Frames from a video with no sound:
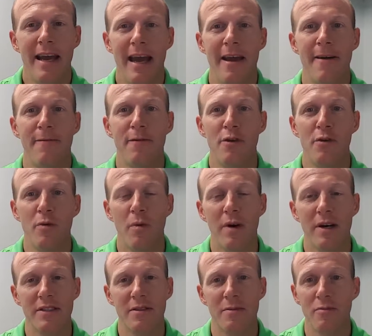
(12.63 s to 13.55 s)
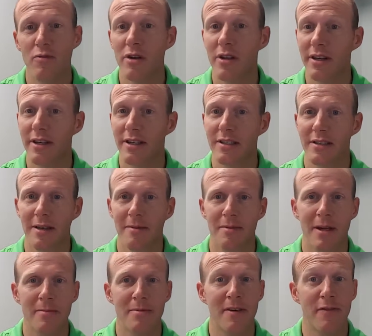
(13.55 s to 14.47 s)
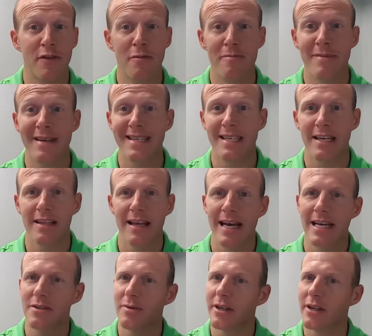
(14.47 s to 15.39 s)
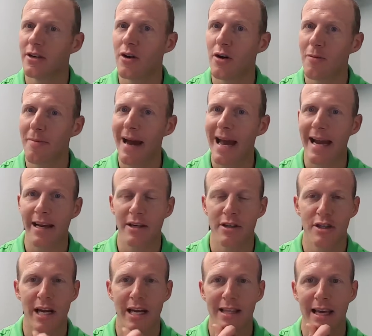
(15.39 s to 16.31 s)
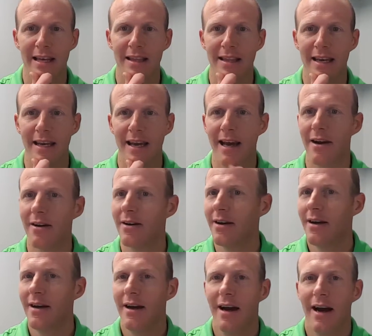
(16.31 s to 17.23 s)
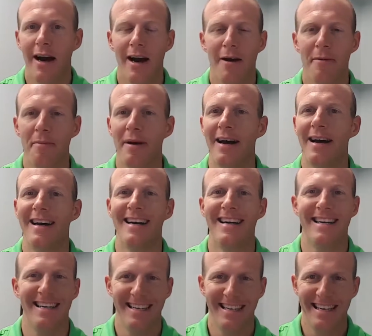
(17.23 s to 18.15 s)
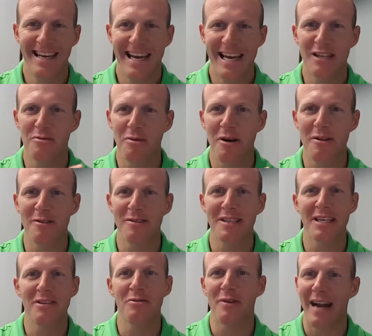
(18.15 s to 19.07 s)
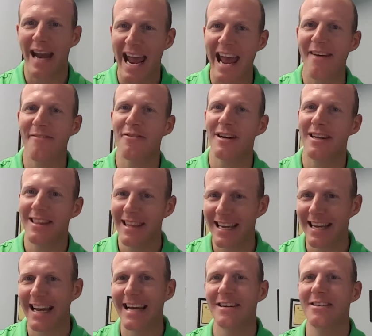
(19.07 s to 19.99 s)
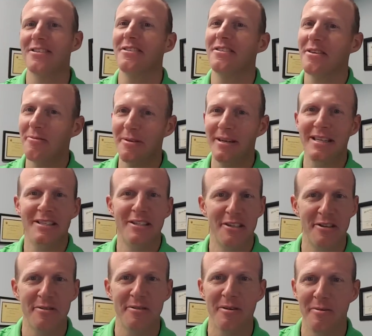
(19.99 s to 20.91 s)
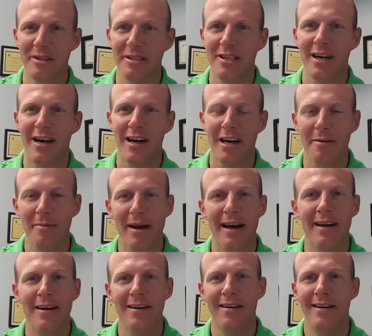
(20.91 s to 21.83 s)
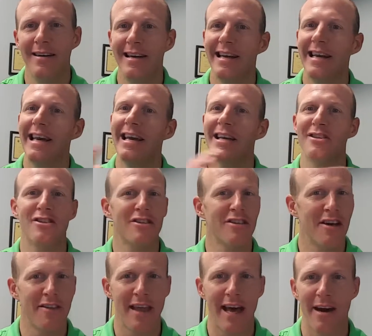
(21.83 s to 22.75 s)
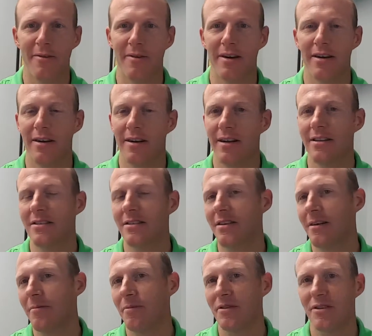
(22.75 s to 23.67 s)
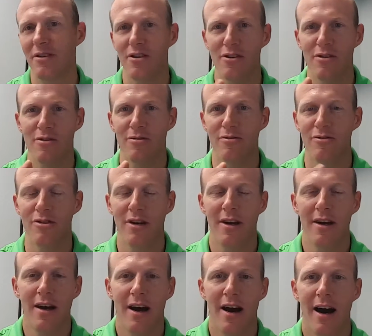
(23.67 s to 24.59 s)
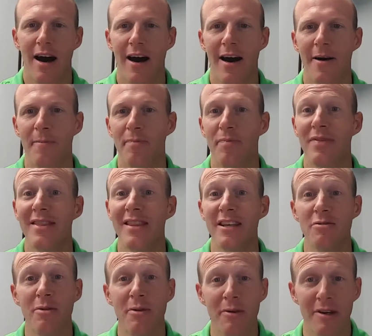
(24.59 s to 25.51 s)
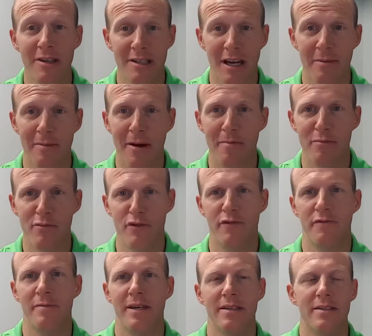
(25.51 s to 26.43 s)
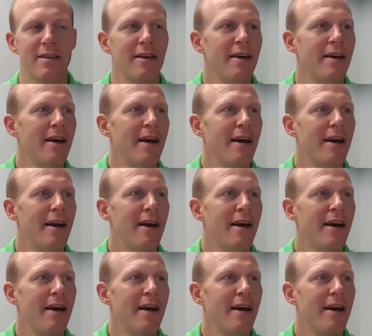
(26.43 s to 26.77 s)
If you want some really good sleep tips, if you missed it last week, go back and check that thing out. It's one of those things where everything else that we do and we talk about hinges on that one. Sleep is huge. This week we're going to talk about movement.